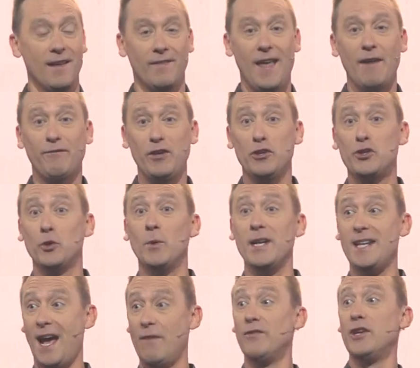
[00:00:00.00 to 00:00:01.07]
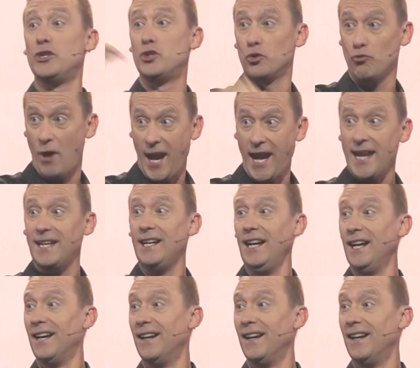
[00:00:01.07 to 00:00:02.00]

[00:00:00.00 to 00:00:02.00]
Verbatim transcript: that future went down the drain.